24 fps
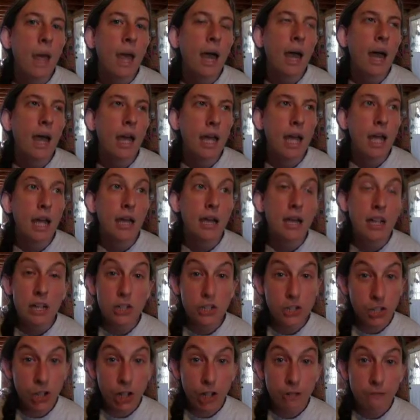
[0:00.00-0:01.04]
I got a
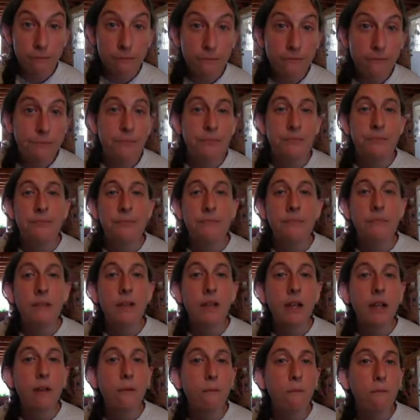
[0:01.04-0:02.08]
shirt,
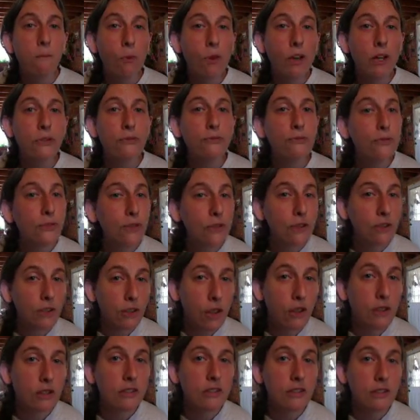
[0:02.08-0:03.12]
a wonderful
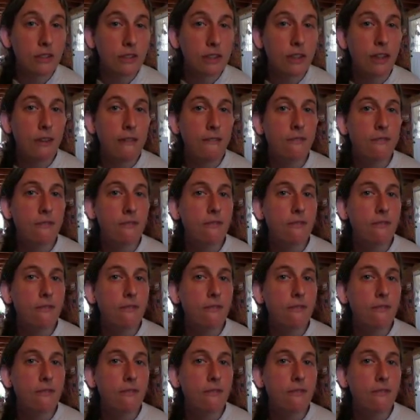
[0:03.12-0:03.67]
long sleeve